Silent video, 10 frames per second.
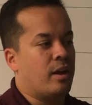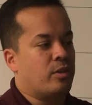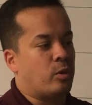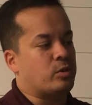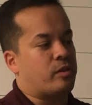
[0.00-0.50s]

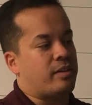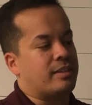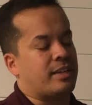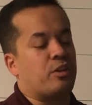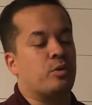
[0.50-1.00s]
those are things
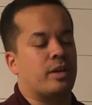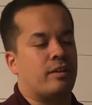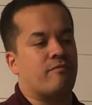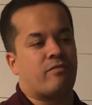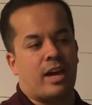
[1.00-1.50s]
that you can
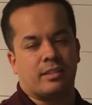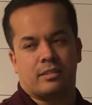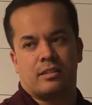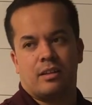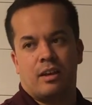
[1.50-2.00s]
invest
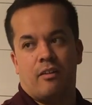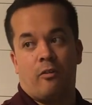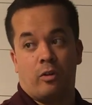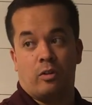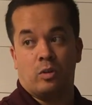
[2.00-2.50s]

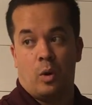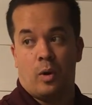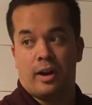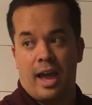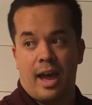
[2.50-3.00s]
for the
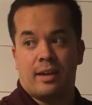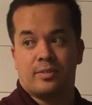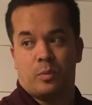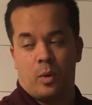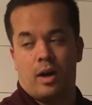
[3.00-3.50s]
Lord as
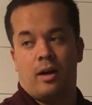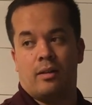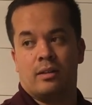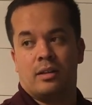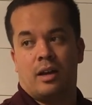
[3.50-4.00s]
well.
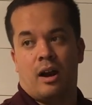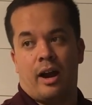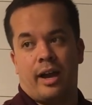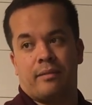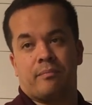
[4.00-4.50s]
All
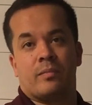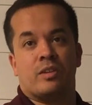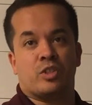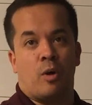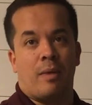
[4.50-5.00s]
right?
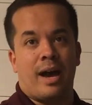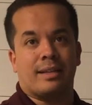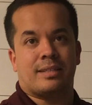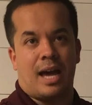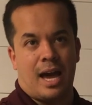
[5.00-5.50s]
So, my
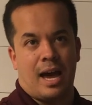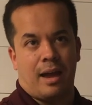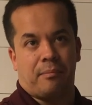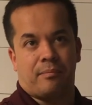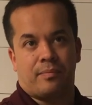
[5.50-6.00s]
time,
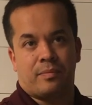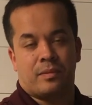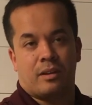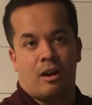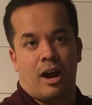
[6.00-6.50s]

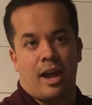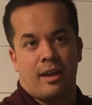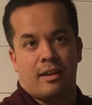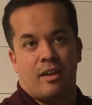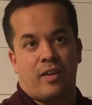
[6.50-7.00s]
all right?
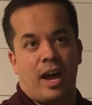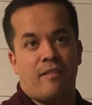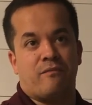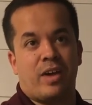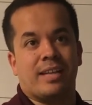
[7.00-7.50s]
If I
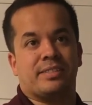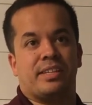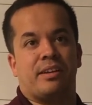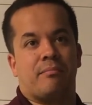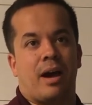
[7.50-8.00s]
invested
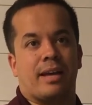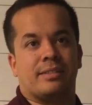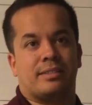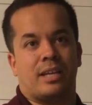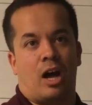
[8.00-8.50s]
in
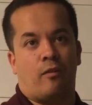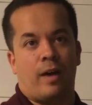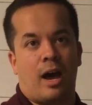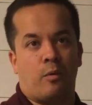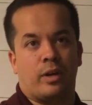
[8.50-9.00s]
myself,
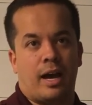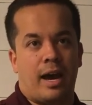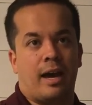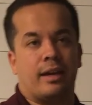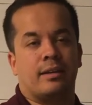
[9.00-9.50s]
how would
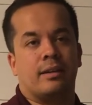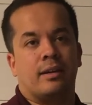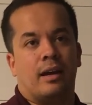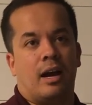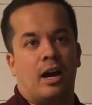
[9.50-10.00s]
I,
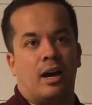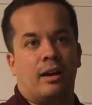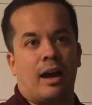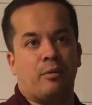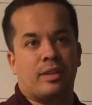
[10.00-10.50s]
uh,
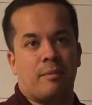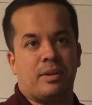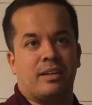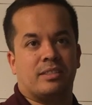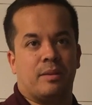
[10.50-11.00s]
how would that be
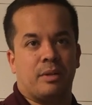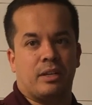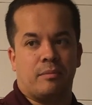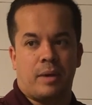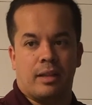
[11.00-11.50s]

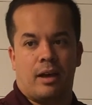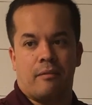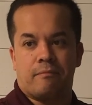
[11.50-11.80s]
exhibited in my life?